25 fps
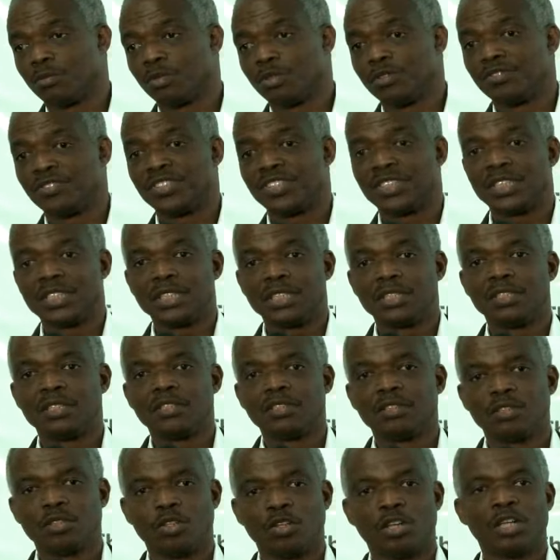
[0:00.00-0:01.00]
we've
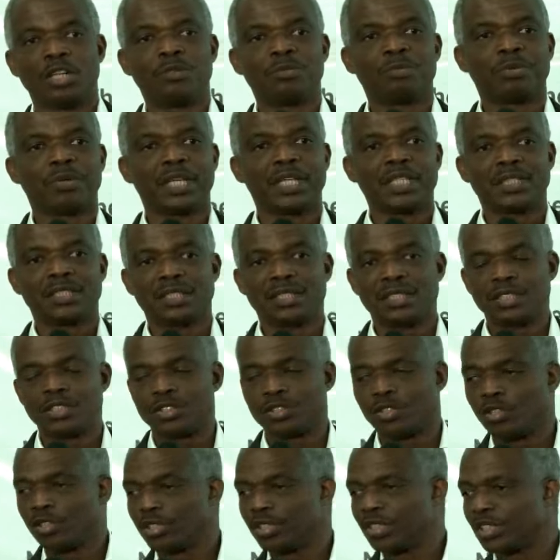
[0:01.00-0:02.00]
seen oil
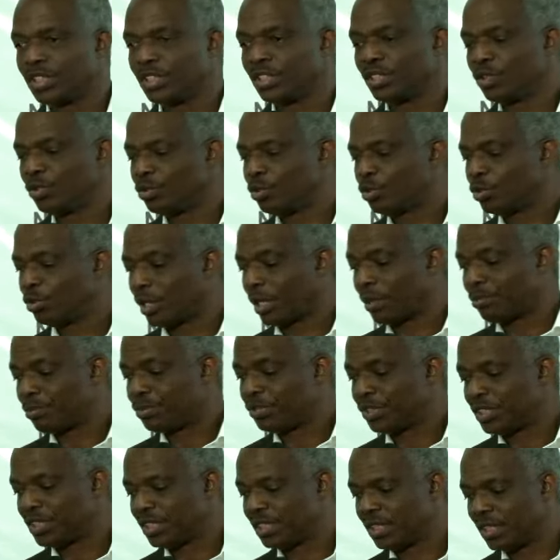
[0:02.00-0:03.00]
prices continue to
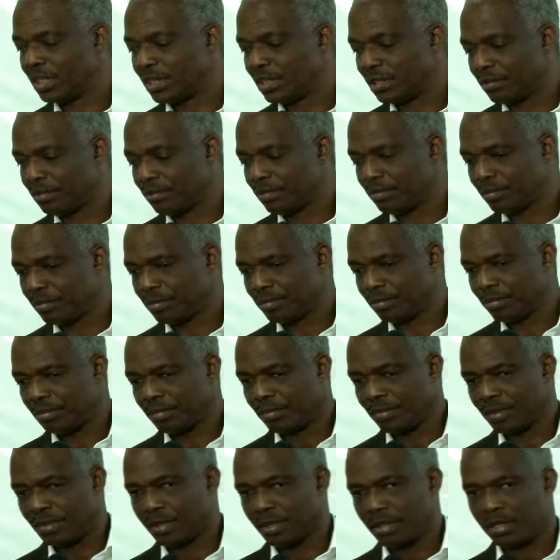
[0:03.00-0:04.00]
appreciate.
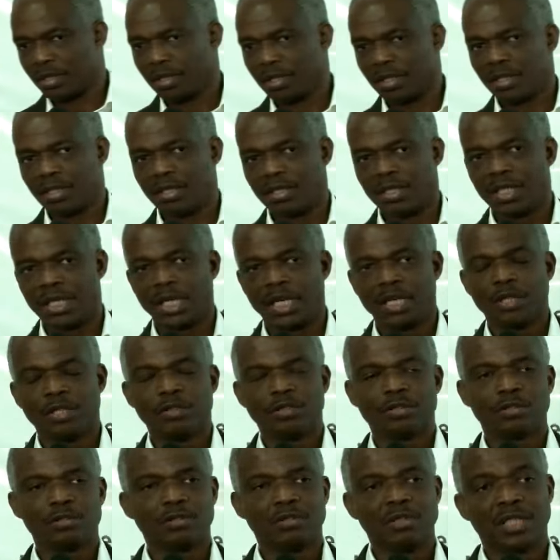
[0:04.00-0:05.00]

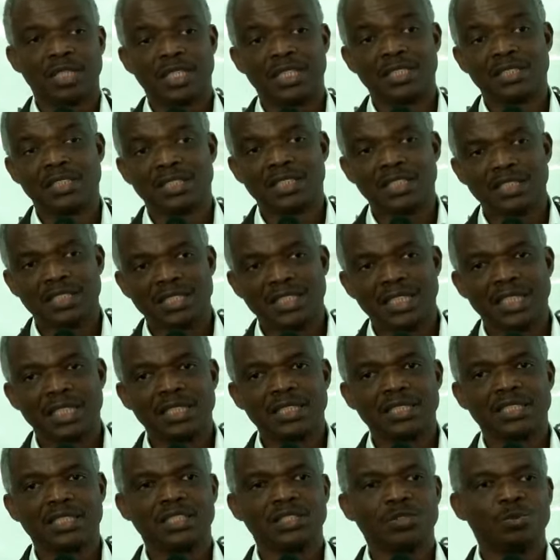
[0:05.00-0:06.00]
Now, there is a
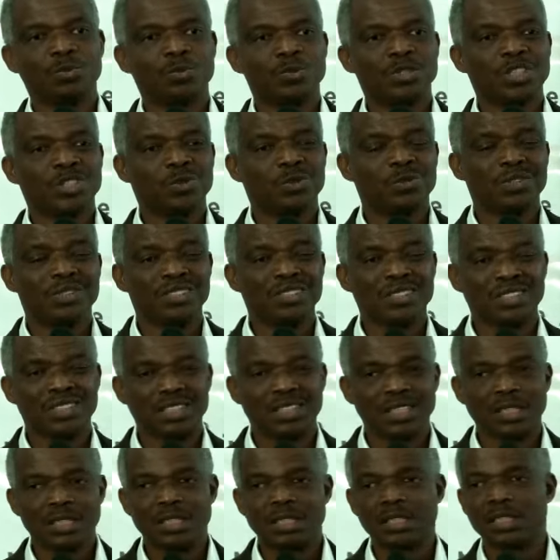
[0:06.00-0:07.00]
sense in which we
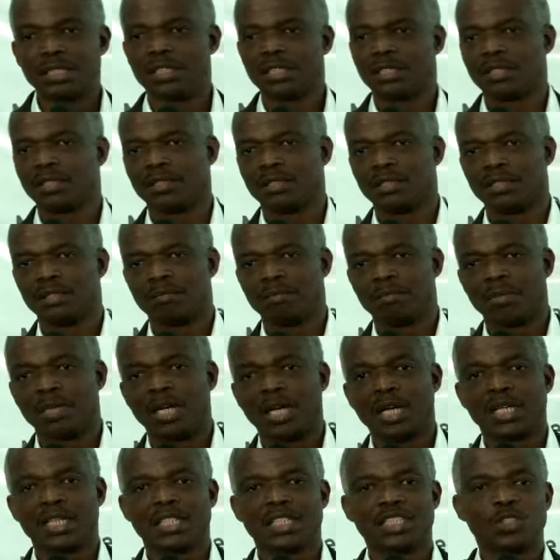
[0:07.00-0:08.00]
think
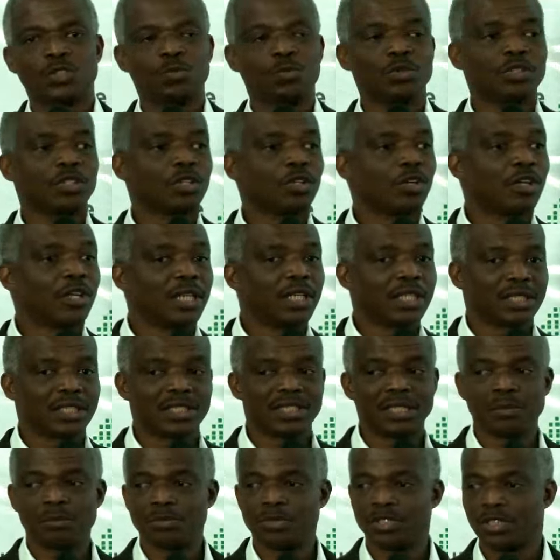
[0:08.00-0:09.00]
markets will
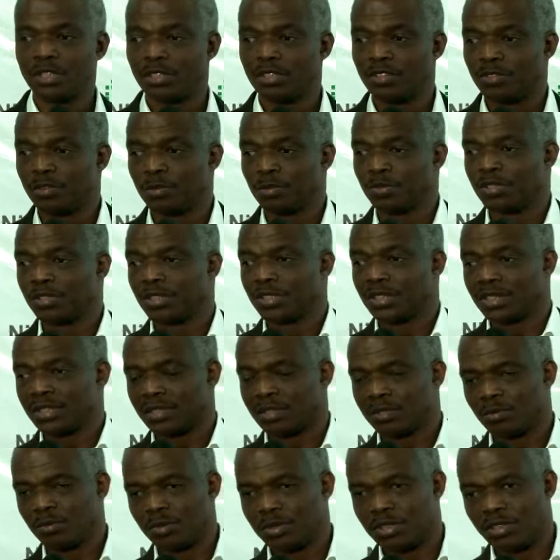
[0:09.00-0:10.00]
correct themselves
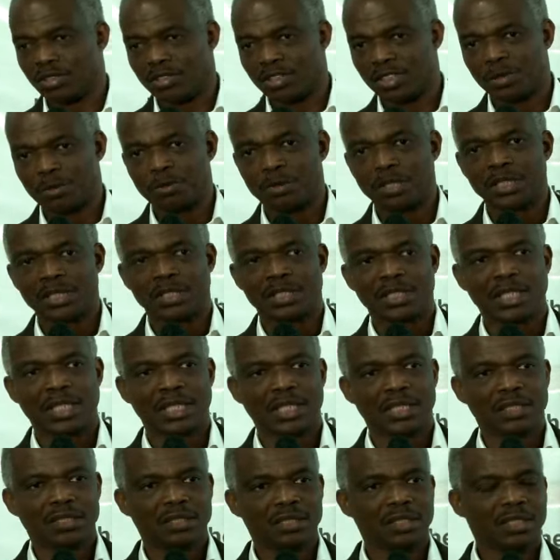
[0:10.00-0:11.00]
because we suspect
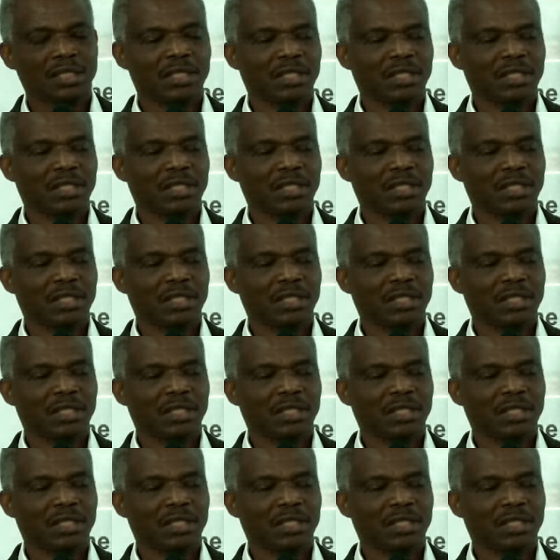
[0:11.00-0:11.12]
that